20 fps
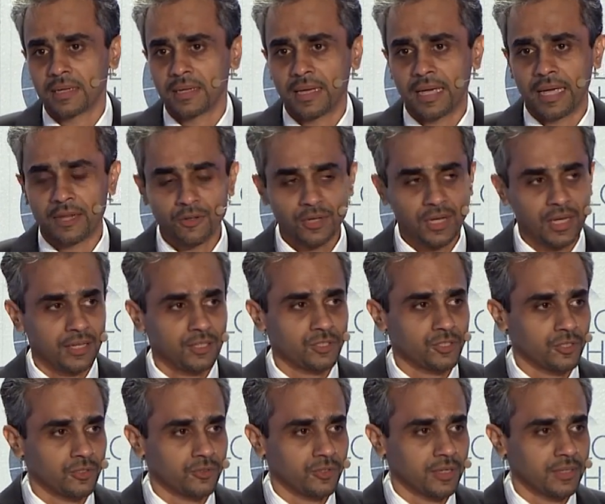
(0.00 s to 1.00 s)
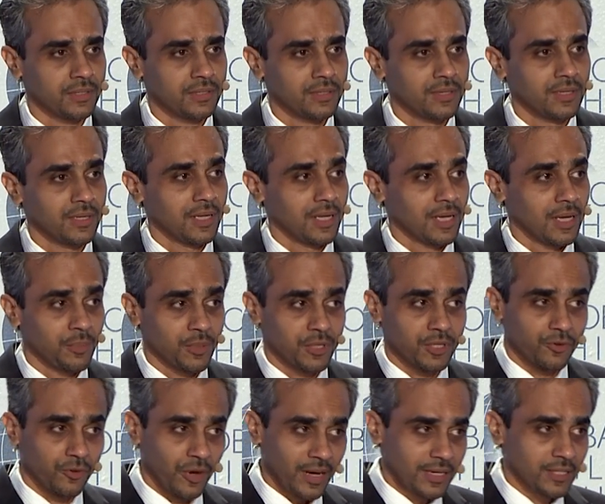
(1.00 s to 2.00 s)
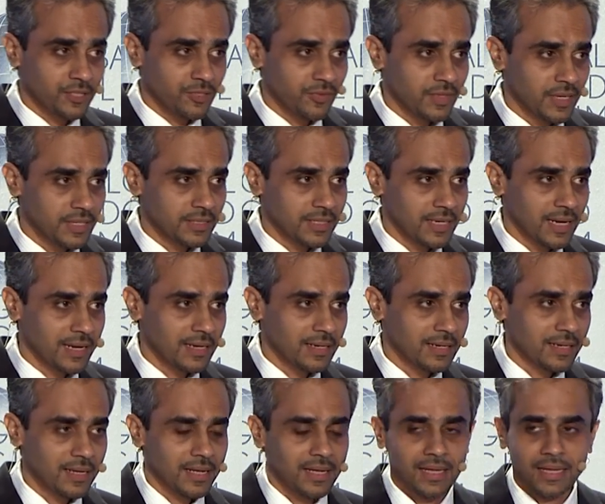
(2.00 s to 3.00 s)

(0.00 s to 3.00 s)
educating children about the greatness of the internet,